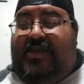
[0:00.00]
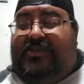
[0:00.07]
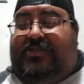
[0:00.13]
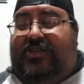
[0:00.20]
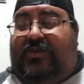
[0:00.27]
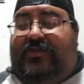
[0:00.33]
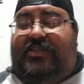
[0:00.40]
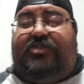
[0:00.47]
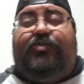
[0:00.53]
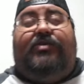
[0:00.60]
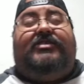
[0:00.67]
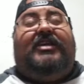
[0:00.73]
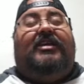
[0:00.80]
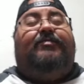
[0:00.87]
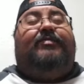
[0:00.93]
So this will
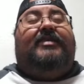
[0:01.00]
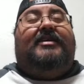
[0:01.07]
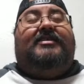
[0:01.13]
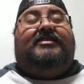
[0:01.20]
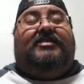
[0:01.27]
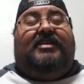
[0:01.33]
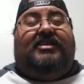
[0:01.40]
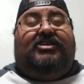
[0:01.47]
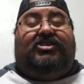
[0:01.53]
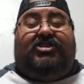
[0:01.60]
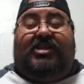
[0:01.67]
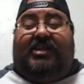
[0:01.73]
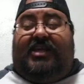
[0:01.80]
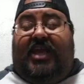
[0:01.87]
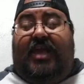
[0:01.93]
take place in
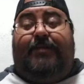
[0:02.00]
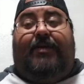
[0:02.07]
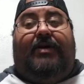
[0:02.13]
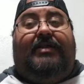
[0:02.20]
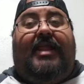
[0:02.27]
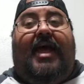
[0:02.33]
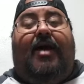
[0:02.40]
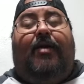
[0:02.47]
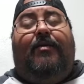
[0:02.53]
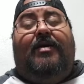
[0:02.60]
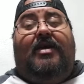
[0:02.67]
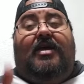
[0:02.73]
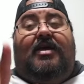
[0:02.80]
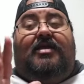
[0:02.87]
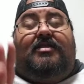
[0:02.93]
Shinkiba. Now,
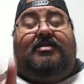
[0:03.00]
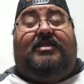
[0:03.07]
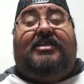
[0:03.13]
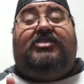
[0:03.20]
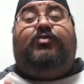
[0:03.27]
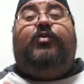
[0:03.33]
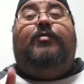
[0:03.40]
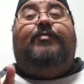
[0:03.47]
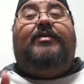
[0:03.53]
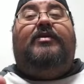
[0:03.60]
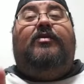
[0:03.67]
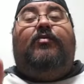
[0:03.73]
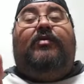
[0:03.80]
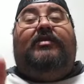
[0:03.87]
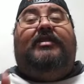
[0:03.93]
this will
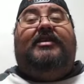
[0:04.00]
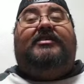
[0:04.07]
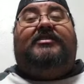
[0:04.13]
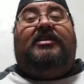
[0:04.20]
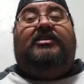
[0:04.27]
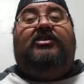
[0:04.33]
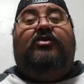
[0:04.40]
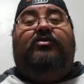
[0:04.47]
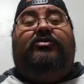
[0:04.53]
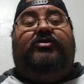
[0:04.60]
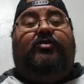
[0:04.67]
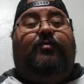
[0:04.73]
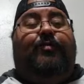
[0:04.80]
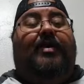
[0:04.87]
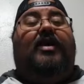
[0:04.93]
be released in
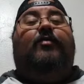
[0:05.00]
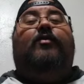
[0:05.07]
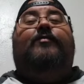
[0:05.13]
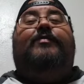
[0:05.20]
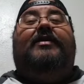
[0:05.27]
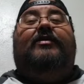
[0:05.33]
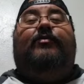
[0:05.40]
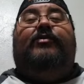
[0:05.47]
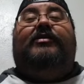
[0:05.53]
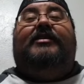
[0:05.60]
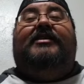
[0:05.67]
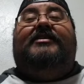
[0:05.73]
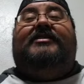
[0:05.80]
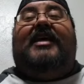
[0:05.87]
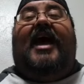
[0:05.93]
YouTube, but it will be
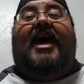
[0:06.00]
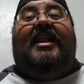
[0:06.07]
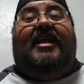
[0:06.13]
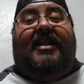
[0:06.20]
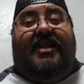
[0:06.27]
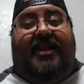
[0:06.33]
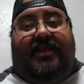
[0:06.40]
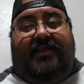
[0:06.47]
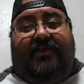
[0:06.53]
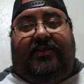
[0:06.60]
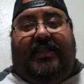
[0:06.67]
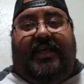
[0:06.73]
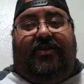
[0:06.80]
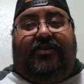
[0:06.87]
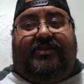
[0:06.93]
released at another
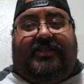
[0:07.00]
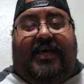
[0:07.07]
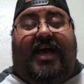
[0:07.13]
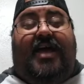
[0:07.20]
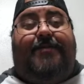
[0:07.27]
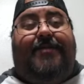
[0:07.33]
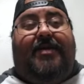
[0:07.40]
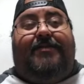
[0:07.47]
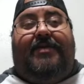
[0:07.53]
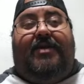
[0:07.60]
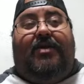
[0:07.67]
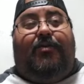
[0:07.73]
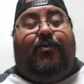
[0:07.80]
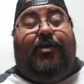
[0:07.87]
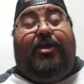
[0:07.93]
later time,
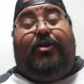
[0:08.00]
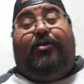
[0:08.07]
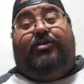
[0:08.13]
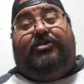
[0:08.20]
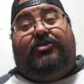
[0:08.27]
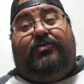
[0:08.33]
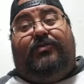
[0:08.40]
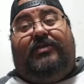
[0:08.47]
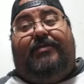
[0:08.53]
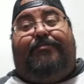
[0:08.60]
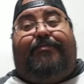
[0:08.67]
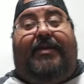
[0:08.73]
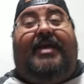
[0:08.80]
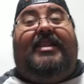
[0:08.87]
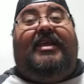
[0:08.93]
maybe a week or two,
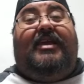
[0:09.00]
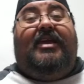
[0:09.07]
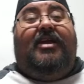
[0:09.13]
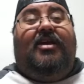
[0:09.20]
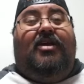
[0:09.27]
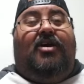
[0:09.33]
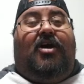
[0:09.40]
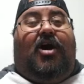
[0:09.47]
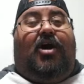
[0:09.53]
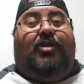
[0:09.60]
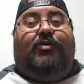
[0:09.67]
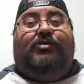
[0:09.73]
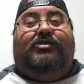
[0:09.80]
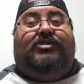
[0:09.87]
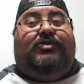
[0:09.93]
depending on
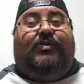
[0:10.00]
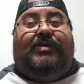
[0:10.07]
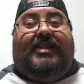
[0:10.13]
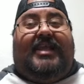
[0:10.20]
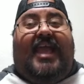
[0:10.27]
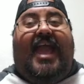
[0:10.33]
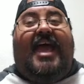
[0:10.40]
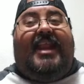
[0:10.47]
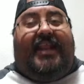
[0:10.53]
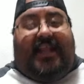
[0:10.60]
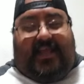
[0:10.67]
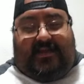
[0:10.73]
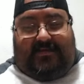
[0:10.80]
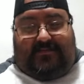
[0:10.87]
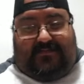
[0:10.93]
who's doing the
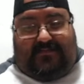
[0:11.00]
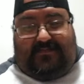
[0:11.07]
editing,